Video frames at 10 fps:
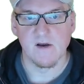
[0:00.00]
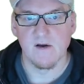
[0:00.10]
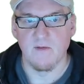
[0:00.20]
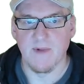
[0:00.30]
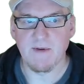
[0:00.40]

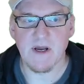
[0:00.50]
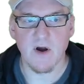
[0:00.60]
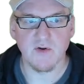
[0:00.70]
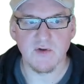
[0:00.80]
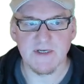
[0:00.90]
When we
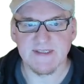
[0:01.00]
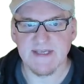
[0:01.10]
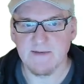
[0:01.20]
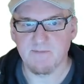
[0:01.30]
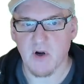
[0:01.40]
go to the
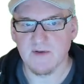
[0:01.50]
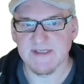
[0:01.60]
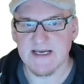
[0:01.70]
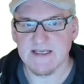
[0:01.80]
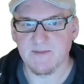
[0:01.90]
send
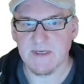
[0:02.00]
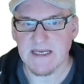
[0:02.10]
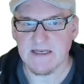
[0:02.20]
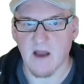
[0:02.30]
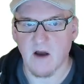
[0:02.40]
process, we
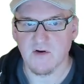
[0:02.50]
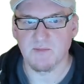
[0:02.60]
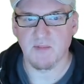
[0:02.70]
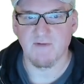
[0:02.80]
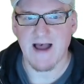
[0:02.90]
need now to
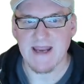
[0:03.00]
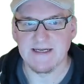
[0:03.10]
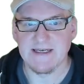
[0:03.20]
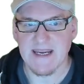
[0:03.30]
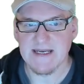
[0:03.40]
provide the
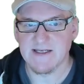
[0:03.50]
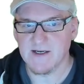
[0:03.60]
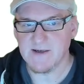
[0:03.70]
data